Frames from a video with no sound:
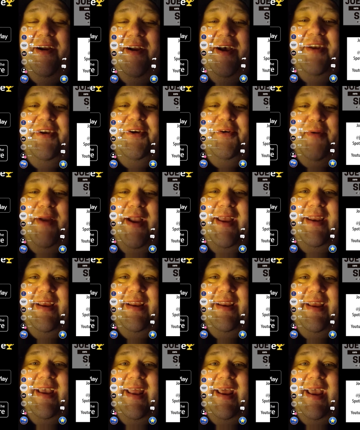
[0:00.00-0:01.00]
are
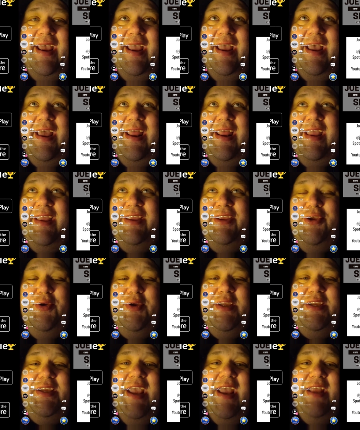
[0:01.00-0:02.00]
underrated, and
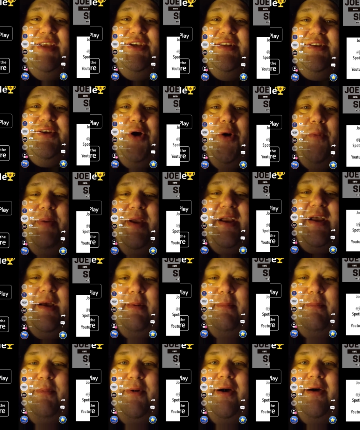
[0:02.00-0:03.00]
you can't just go
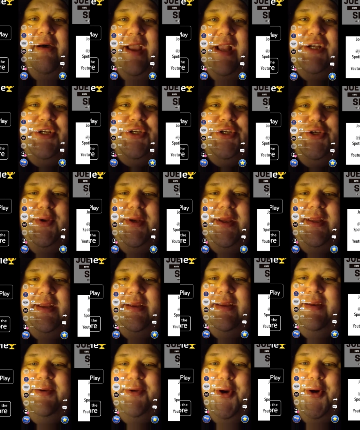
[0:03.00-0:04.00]
pick up a ball and shoot
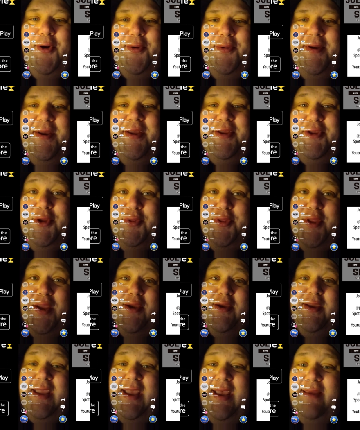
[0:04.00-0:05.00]
it. No.
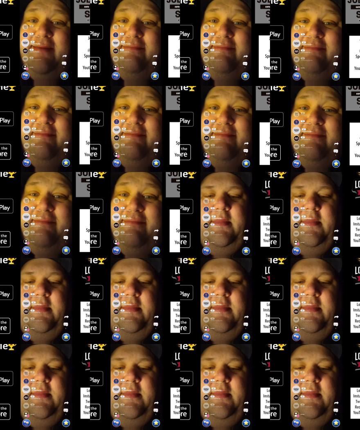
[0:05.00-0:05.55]
You think you can.